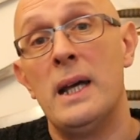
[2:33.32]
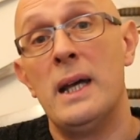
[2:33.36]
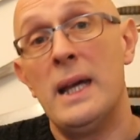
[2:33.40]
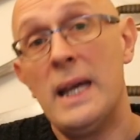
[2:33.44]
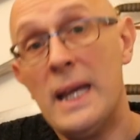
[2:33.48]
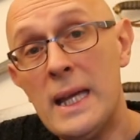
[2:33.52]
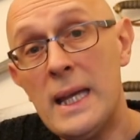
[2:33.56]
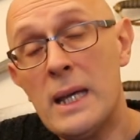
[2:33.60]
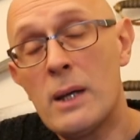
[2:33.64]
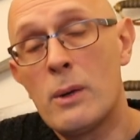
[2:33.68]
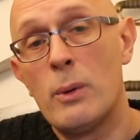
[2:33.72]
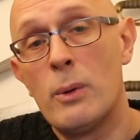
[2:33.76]

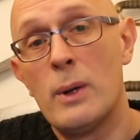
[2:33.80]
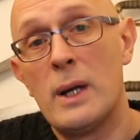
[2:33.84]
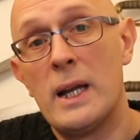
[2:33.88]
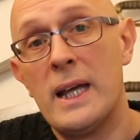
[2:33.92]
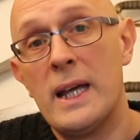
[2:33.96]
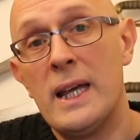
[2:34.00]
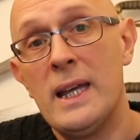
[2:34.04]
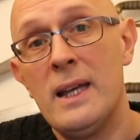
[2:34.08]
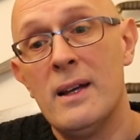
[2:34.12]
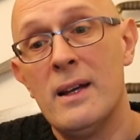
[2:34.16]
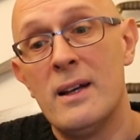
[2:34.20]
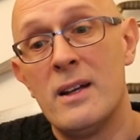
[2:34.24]

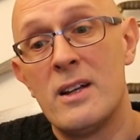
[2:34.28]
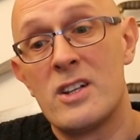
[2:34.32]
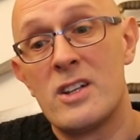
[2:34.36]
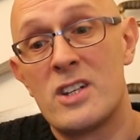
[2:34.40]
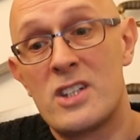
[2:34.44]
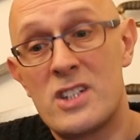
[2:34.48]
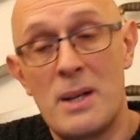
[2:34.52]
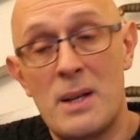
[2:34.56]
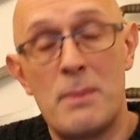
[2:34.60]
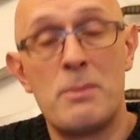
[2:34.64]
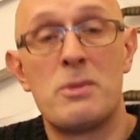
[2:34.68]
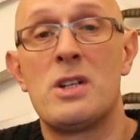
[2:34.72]
Equally,
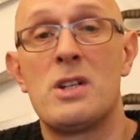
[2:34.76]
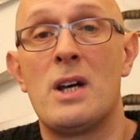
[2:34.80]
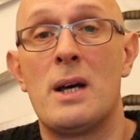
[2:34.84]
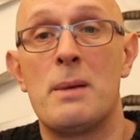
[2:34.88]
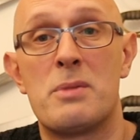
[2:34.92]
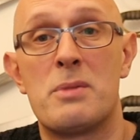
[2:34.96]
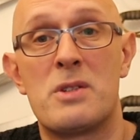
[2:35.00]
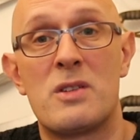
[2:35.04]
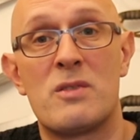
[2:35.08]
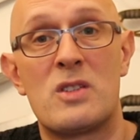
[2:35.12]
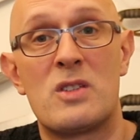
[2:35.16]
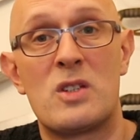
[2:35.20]
some
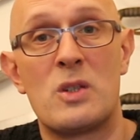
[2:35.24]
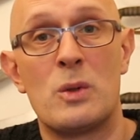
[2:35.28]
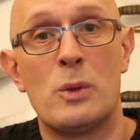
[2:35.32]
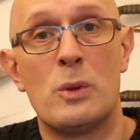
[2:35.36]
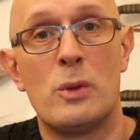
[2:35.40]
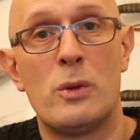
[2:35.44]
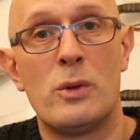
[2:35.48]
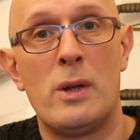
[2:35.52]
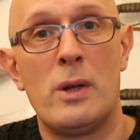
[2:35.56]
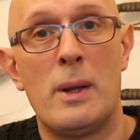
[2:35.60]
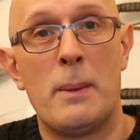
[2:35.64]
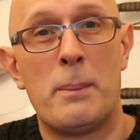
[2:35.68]
types of
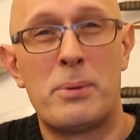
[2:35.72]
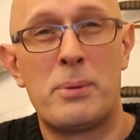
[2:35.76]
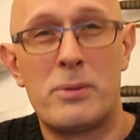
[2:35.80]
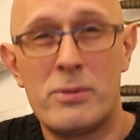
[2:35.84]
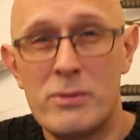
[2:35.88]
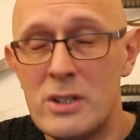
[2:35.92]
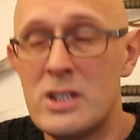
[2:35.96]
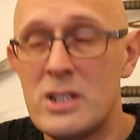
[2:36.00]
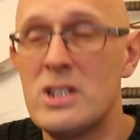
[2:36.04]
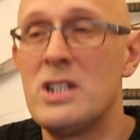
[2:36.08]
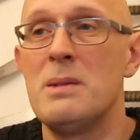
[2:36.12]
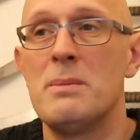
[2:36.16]
sword,
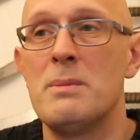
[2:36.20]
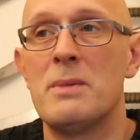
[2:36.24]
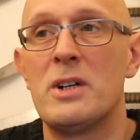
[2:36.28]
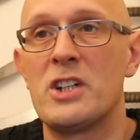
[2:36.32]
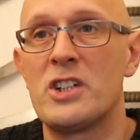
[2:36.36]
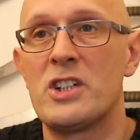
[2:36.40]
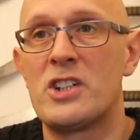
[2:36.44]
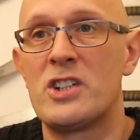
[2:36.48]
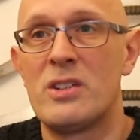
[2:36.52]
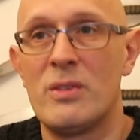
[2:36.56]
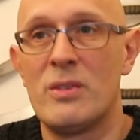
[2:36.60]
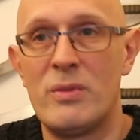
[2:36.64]
pretty
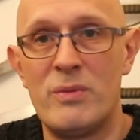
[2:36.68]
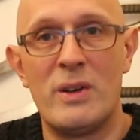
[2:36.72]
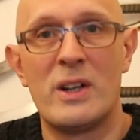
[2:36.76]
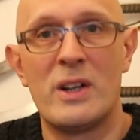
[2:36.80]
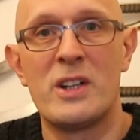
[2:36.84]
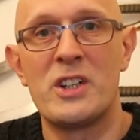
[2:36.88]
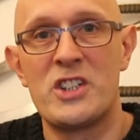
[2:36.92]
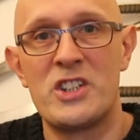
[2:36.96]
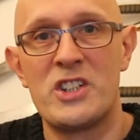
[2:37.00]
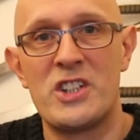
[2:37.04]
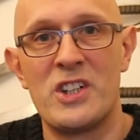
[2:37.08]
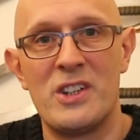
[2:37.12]
much to
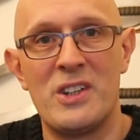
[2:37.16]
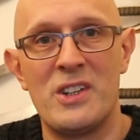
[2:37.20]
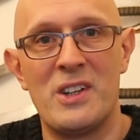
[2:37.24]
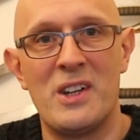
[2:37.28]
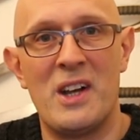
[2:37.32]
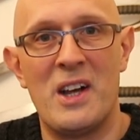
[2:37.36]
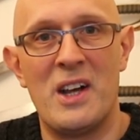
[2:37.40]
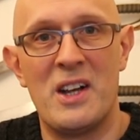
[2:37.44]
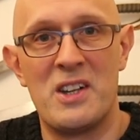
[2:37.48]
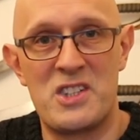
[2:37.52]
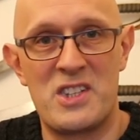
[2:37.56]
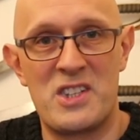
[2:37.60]
function
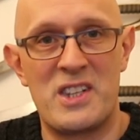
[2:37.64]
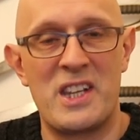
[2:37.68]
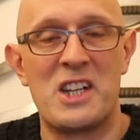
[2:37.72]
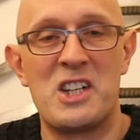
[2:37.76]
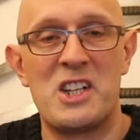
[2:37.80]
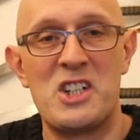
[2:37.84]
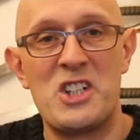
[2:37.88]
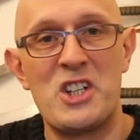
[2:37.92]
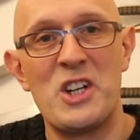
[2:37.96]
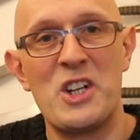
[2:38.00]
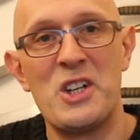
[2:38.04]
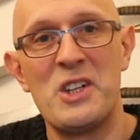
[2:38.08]
as they
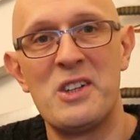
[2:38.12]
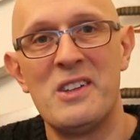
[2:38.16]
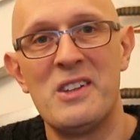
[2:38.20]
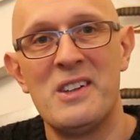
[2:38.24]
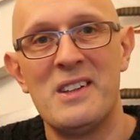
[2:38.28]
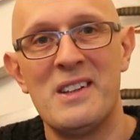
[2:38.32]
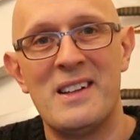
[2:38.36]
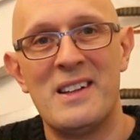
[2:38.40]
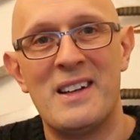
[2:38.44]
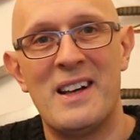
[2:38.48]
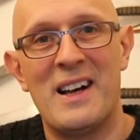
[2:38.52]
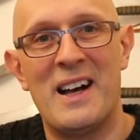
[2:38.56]
should
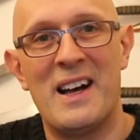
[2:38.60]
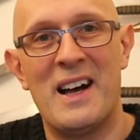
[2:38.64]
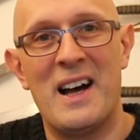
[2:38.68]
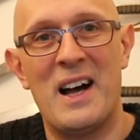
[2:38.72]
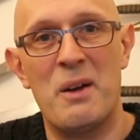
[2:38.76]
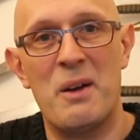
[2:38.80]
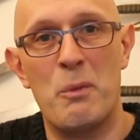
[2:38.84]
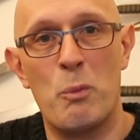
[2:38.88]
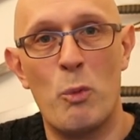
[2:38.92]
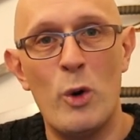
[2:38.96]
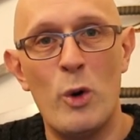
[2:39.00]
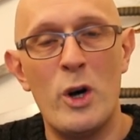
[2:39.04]

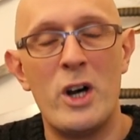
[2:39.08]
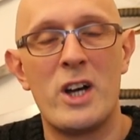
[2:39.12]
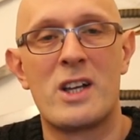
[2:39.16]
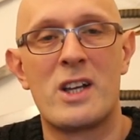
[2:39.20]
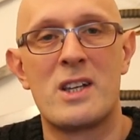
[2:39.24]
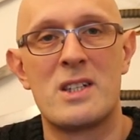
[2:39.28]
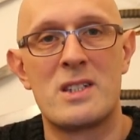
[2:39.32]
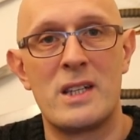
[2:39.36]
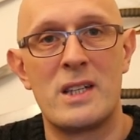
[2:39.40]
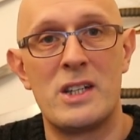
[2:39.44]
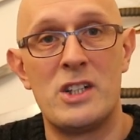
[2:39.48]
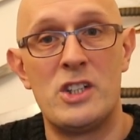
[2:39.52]
and work
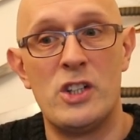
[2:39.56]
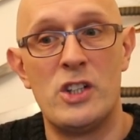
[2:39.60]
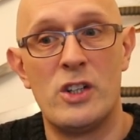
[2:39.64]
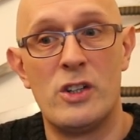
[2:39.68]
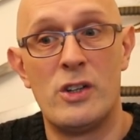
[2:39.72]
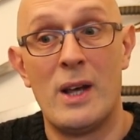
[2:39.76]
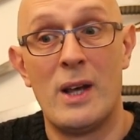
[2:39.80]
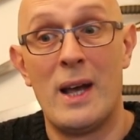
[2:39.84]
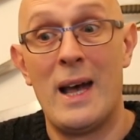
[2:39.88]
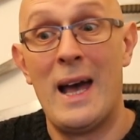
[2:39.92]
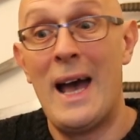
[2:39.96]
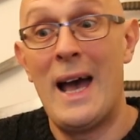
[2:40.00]
as they
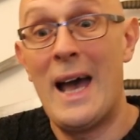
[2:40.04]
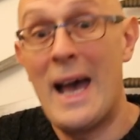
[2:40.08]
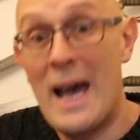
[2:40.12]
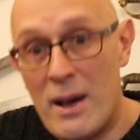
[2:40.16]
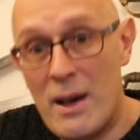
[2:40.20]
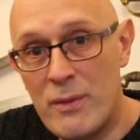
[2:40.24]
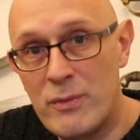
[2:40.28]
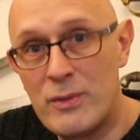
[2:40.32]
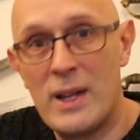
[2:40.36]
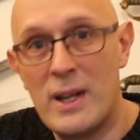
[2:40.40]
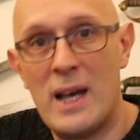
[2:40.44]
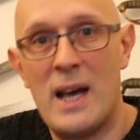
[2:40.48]
should,
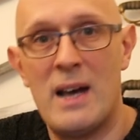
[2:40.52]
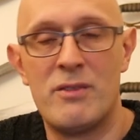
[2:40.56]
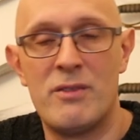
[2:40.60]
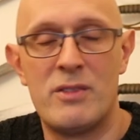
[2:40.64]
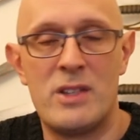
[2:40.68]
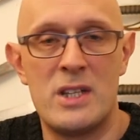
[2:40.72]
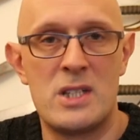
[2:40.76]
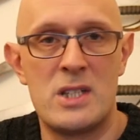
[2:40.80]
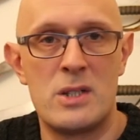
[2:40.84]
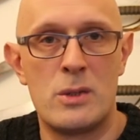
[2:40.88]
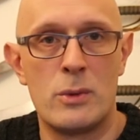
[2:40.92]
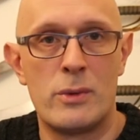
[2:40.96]
have to have
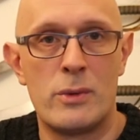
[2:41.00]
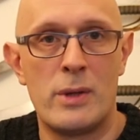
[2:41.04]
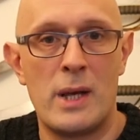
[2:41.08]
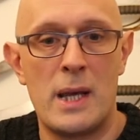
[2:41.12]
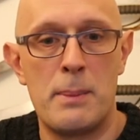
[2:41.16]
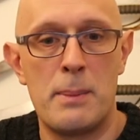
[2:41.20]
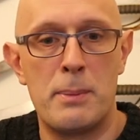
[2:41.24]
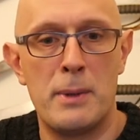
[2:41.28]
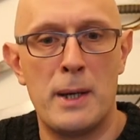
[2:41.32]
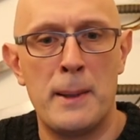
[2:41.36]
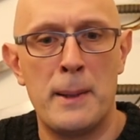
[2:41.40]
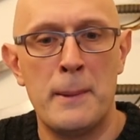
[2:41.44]
distal
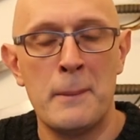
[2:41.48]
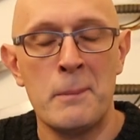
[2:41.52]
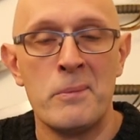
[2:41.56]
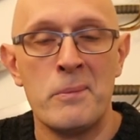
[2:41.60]
taper.